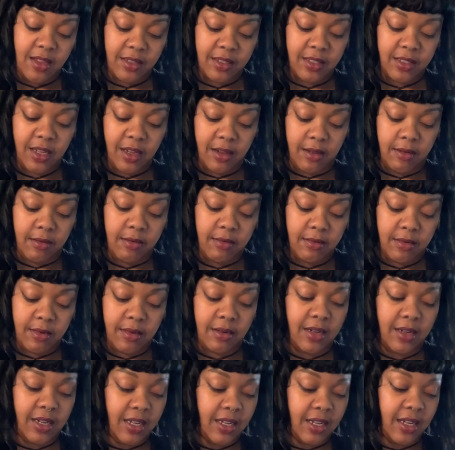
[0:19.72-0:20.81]
So,
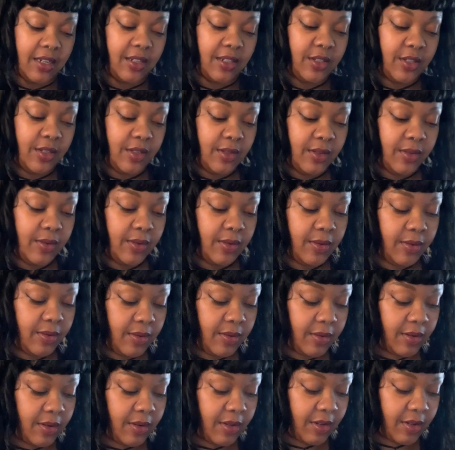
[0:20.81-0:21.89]
already got 2
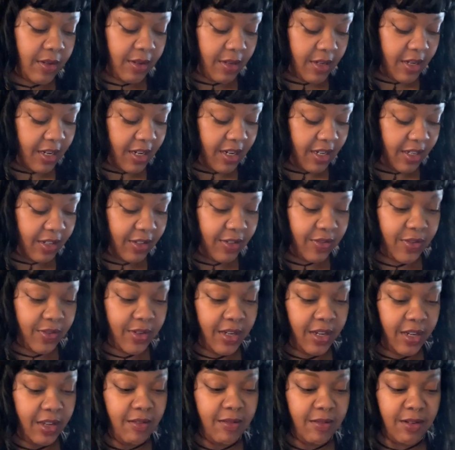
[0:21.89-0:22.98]
oracle cards for
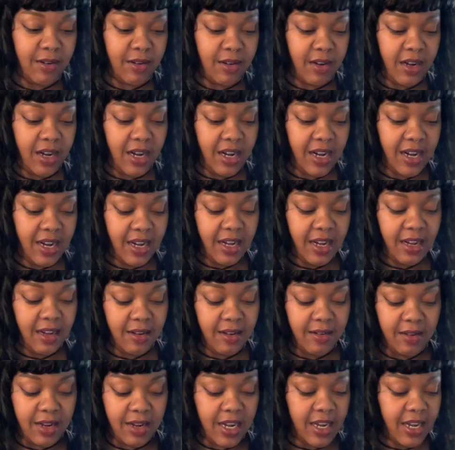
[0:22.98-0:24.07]
you. All right,
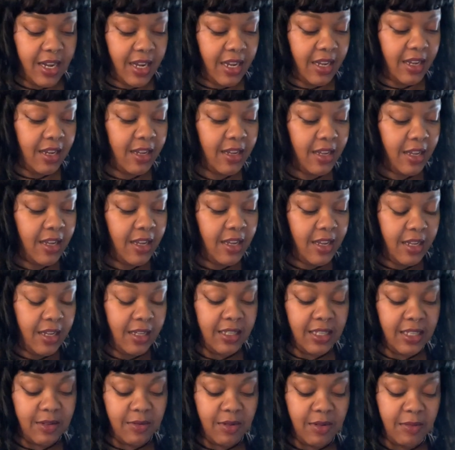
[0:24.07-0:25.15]
okay.
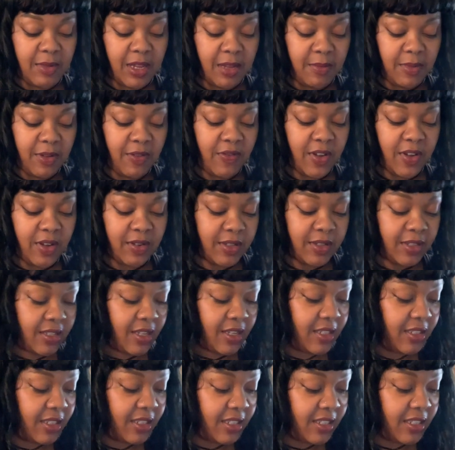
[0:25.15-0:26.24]
Someone may be focused
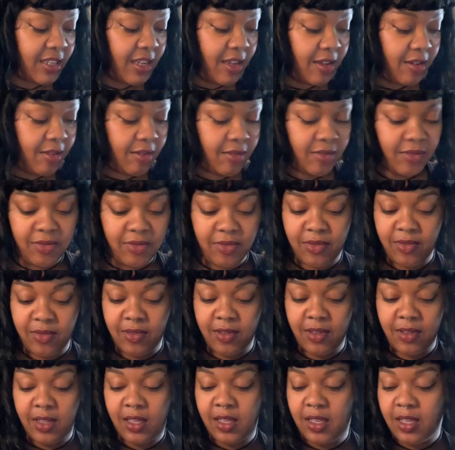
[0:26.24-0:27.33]
on the self.
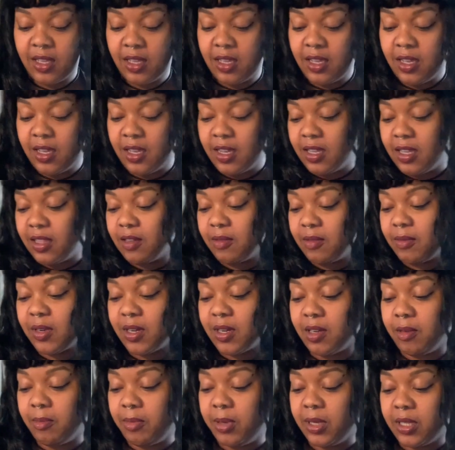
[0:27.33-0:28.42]
And then we're
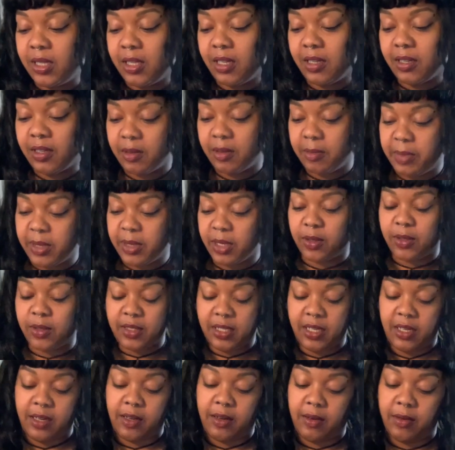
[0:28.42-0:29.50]
going to pull out your big old
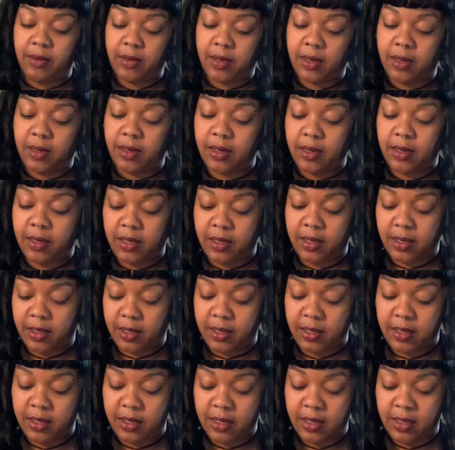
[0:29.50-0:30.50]
tarot card.